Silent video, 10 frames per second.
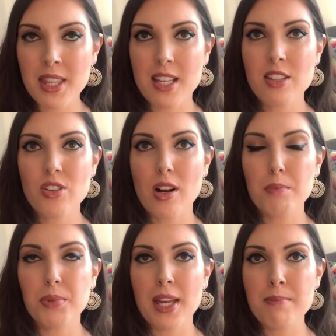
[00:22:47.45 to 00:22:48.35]
they
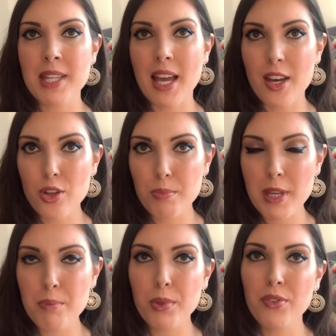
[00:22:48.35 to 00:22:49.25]
start blaming other
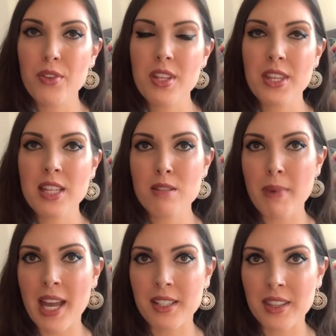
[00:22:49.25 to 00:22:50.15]
people for the things
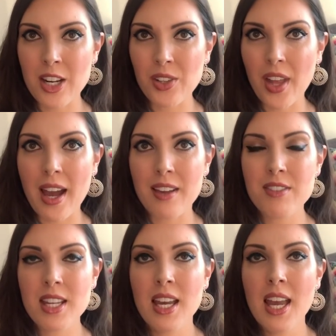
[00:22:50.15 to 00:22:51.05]
bad in their lives,